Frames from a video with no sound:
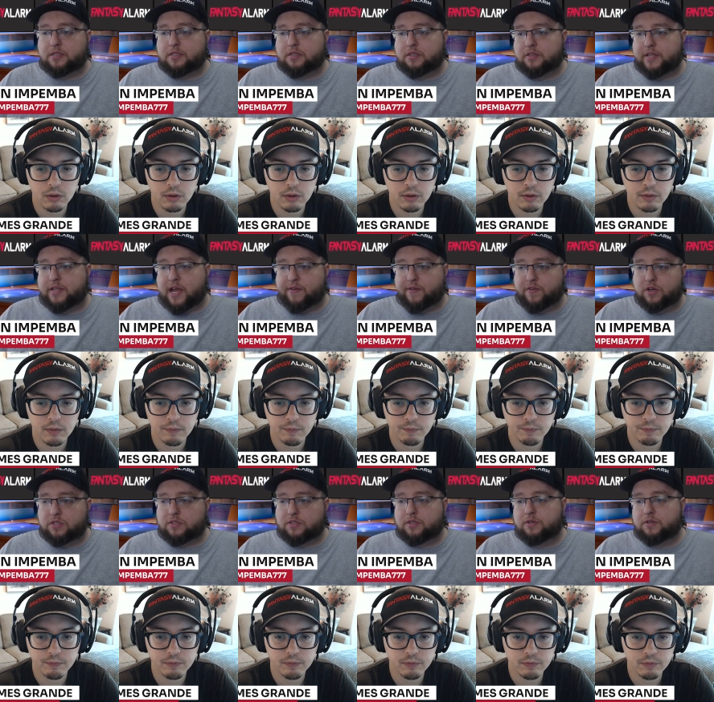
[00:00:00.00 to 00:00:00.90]

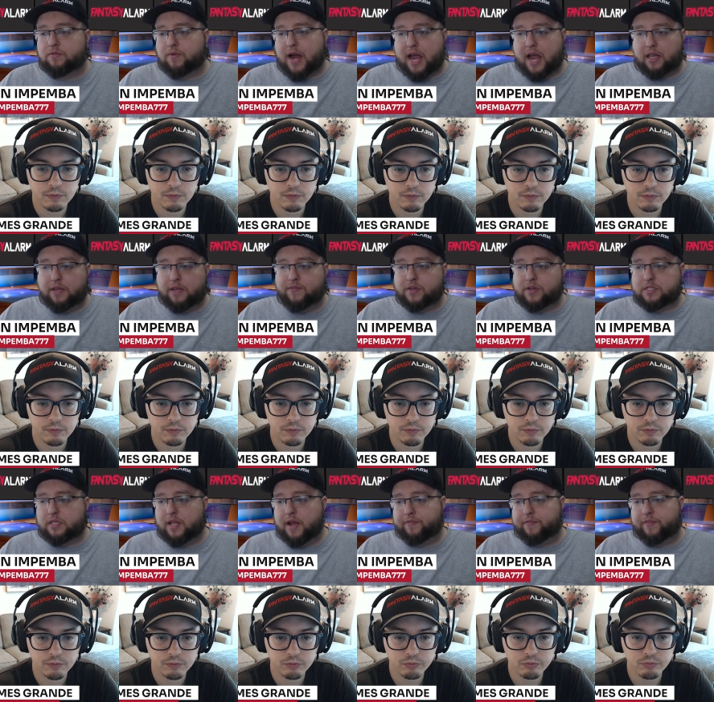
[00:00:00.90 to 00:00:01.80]
Speaker 1: Devers, Riley versus
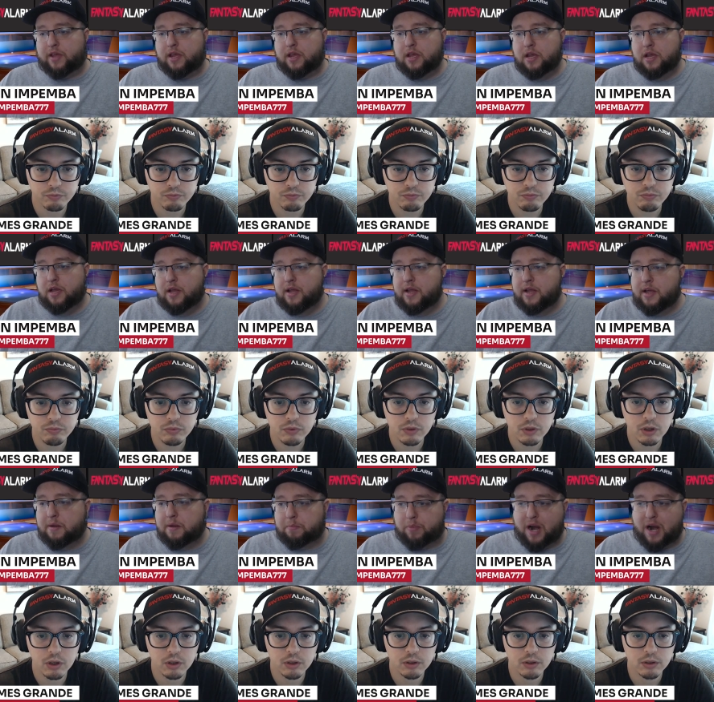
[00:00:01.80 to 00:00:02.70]
lefty.
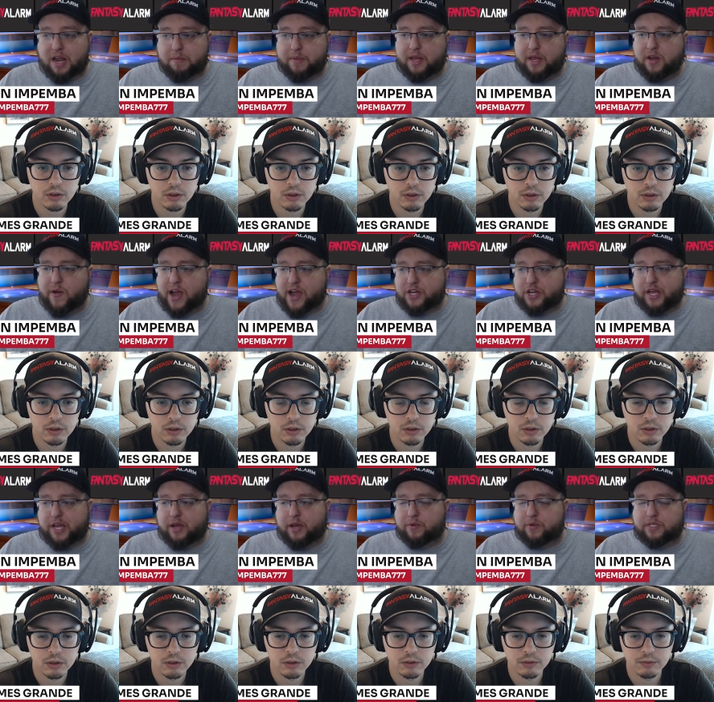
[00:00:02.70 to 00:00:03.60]
Bregman, who actually
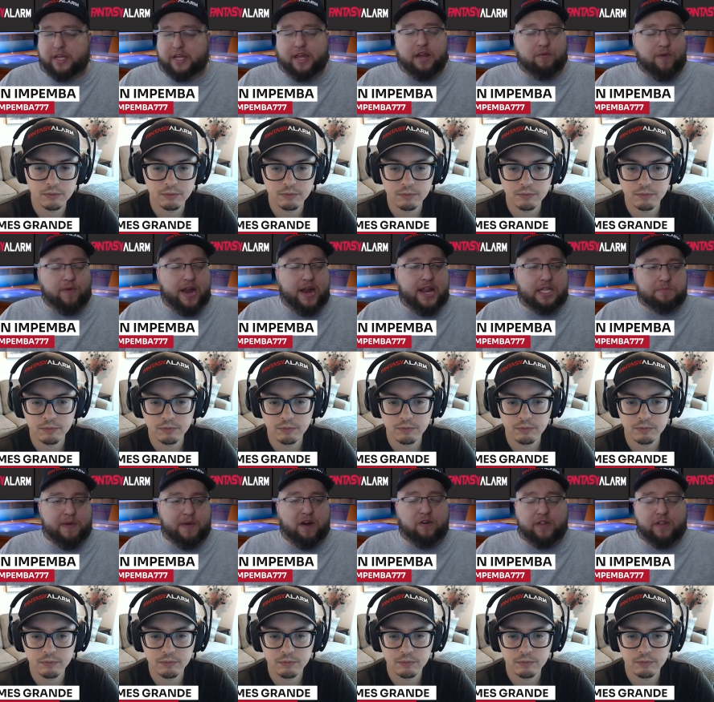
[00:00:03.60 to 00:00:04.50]
hit righties
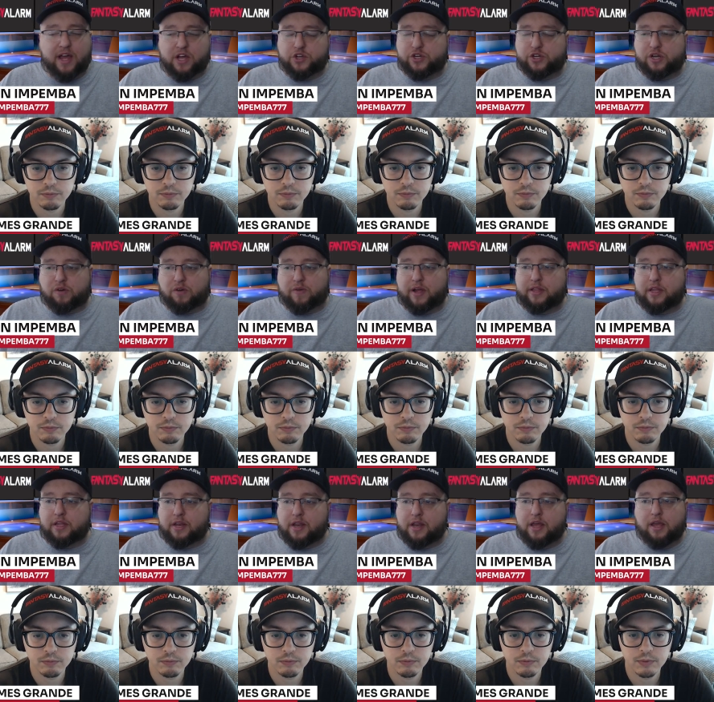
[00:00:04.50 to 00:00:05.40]
better last year, right?
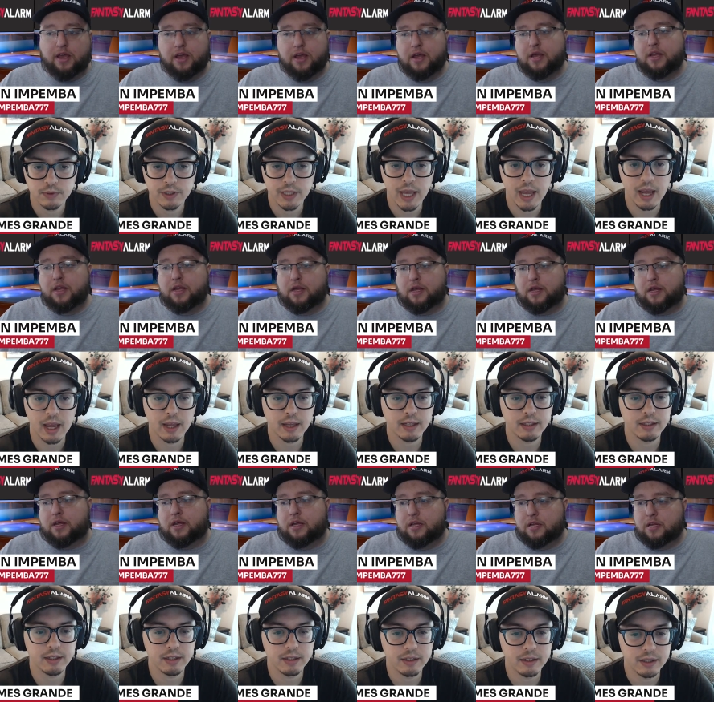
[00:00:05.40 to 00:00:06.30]
Didn't he?
Speaker 2: Yeah,
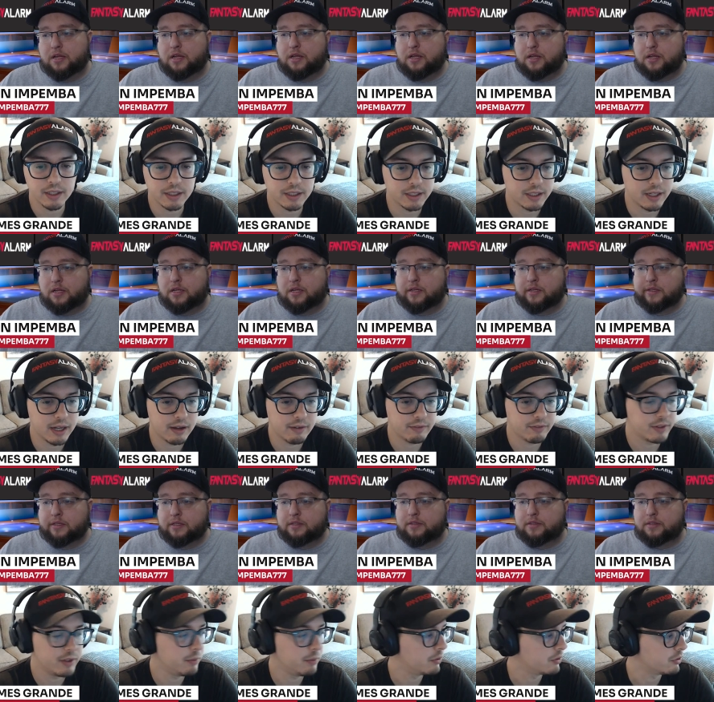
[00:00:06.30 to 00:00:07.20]
he did.
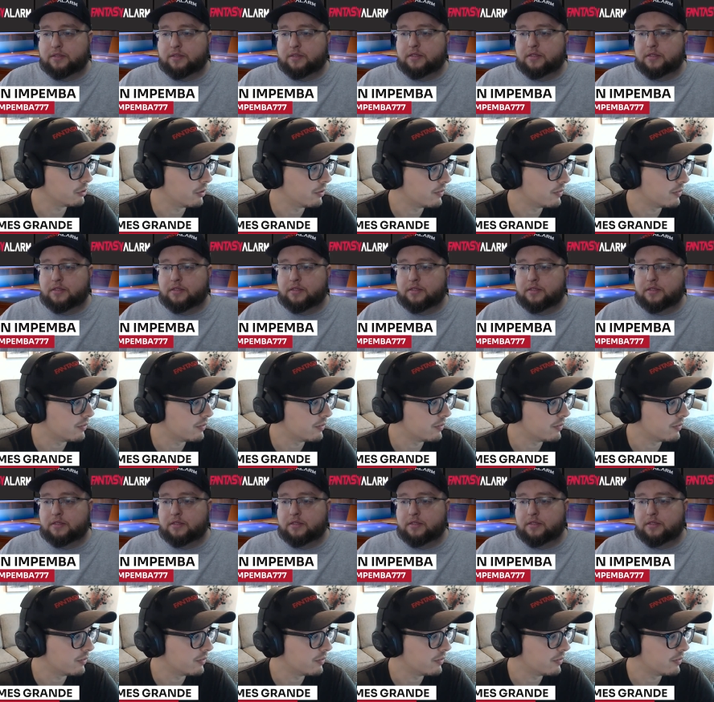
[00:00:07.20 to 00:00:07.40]
He was a